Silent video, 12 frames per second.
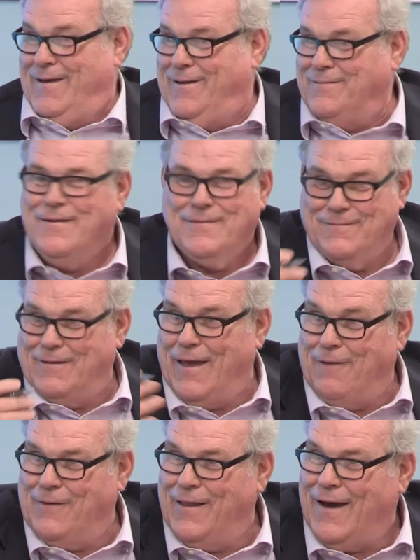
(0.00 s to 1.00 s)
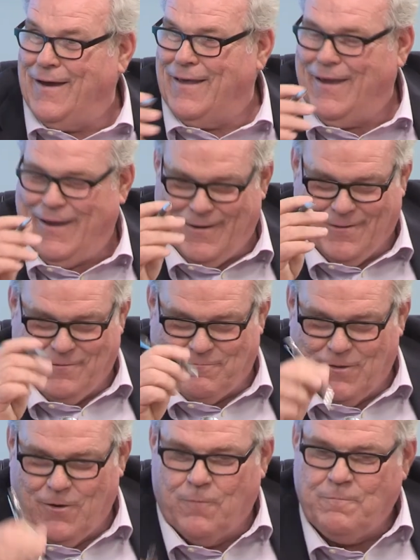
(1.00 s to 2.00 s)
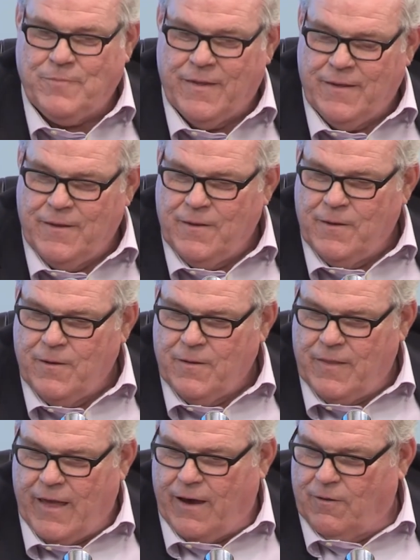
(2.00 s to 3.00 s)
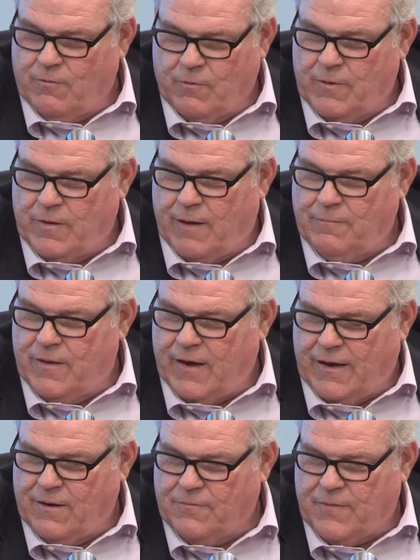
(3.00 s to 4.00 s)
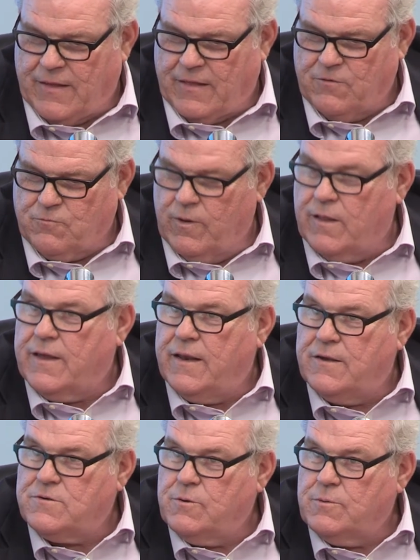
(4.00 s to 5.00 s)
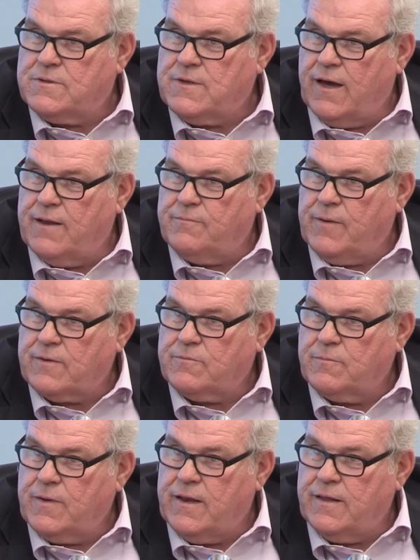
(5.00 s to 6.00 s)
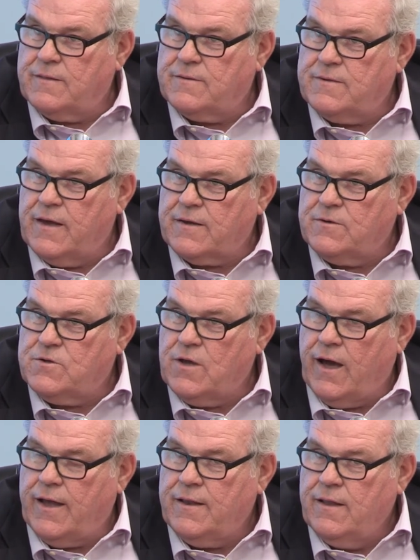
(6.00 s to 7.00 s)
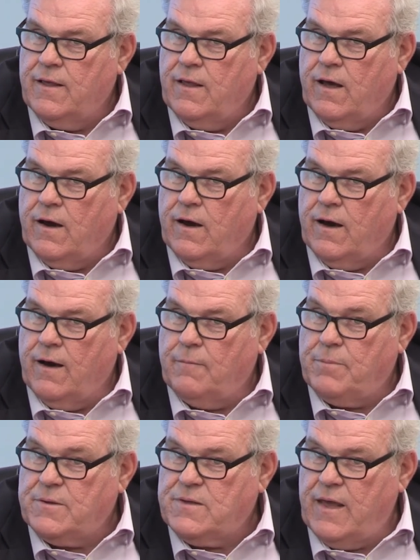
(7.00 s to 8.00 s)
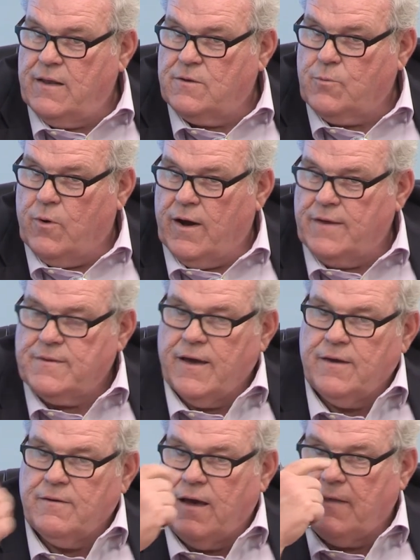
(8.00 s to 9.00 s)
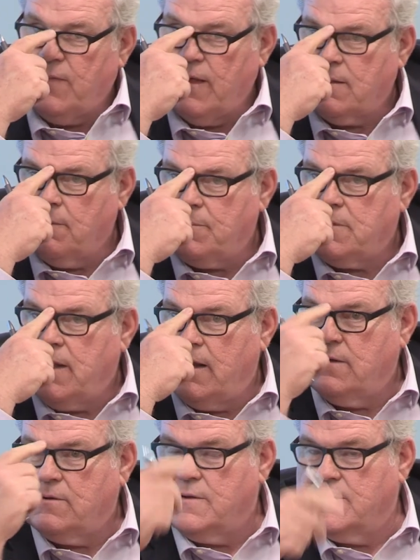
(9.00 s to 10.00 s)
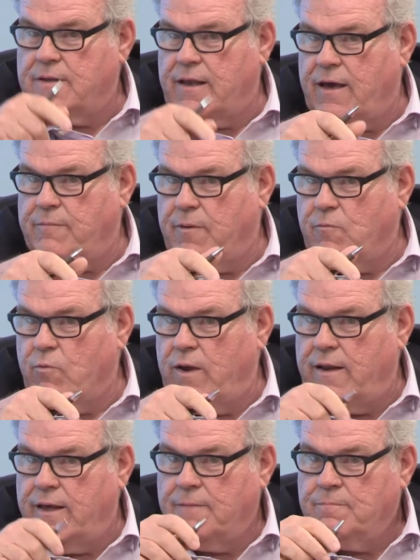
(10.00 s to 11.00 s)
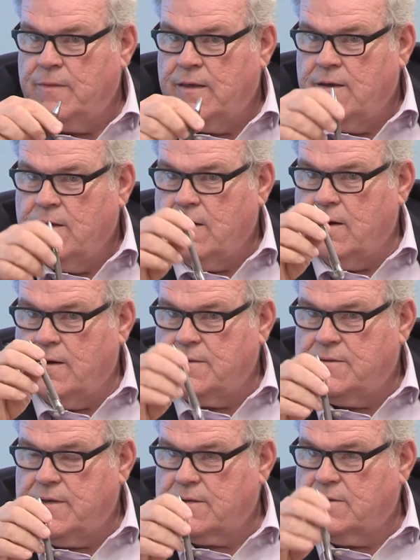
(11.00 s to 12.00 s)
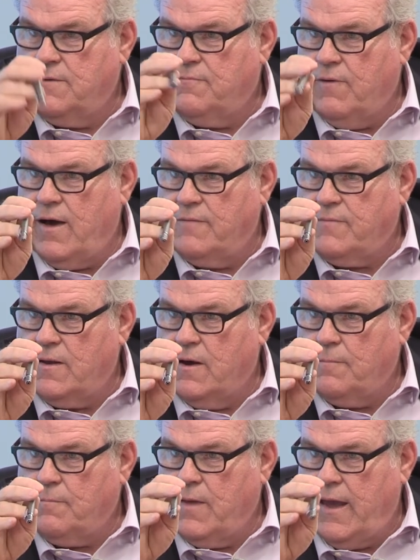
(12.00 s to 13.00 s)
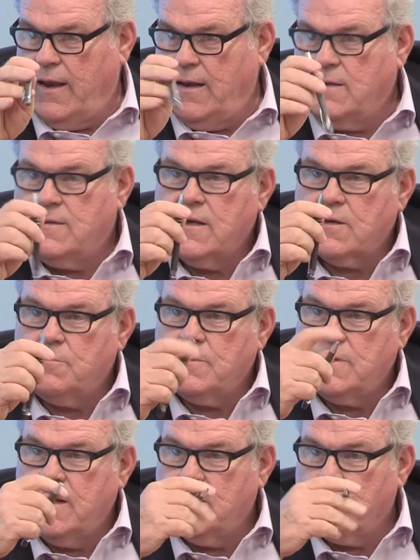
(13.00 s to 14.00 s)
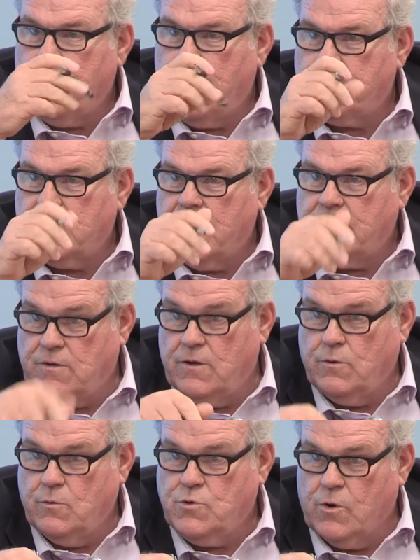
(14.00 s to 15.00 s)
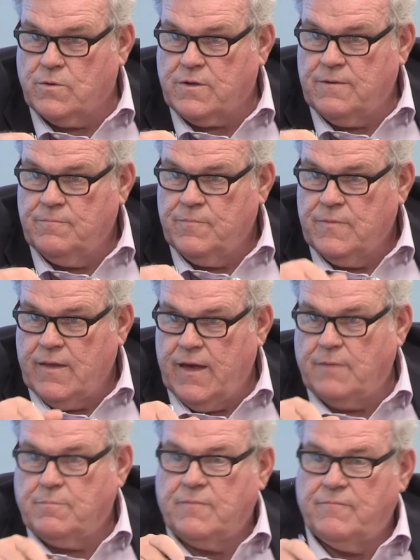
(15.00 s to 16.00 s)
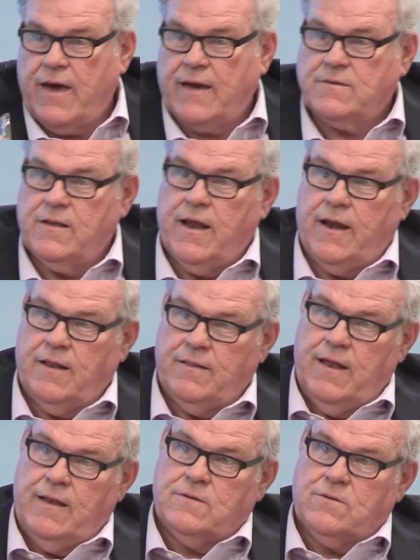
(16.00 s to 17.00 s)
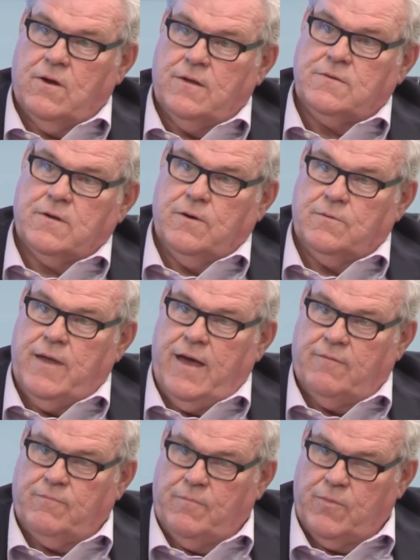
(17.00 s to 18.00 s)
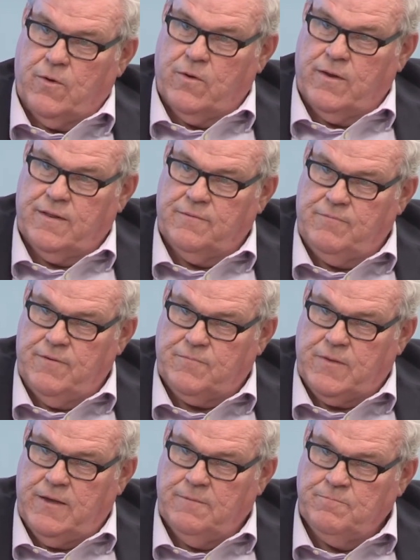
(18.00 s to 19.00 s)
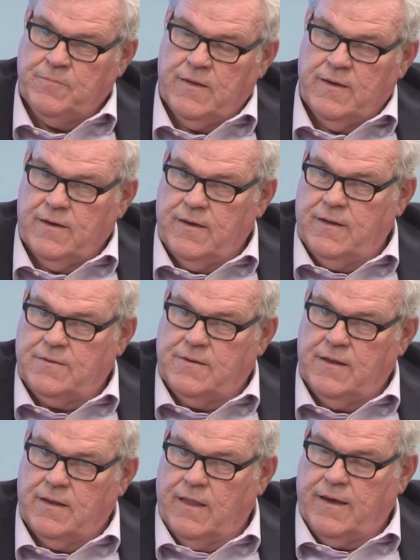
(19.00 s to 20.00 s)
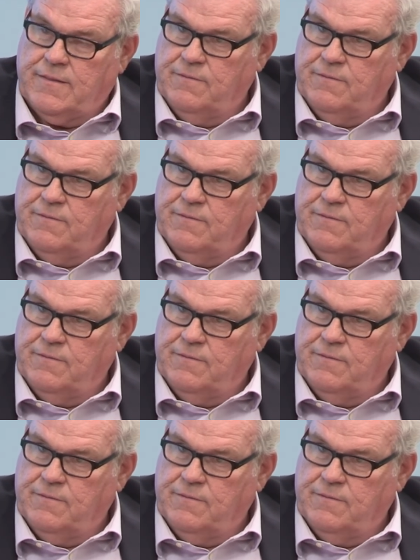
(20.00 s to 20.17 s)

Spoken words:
Now we know how to handle the flu. Now, I don't think there's really an issue with side effects from getting the second shot. Percentage-wise, I think the percentages that I've been reading on 65 and up, 86% of the population in New Jersey has been vaccinated. Then it starts to go down from 30 right. to 50. It's in like